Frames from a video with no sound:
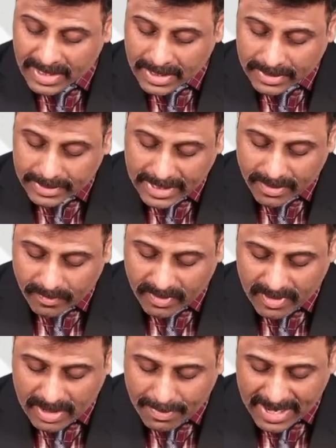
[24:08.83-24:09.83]
Then we
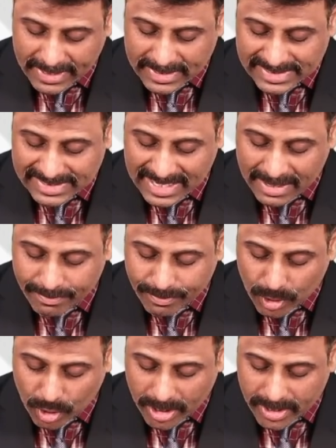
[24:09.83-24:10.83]
will minus
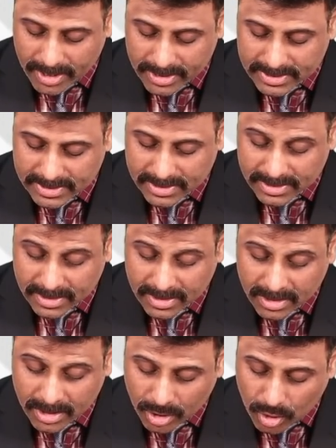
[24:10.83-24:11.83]
employer's
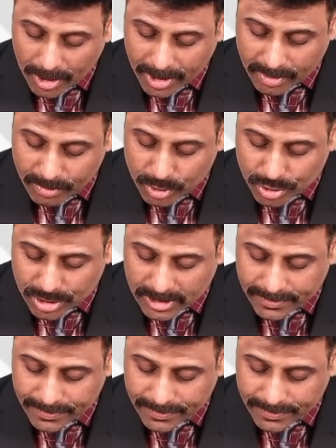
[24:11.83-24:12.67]
contribution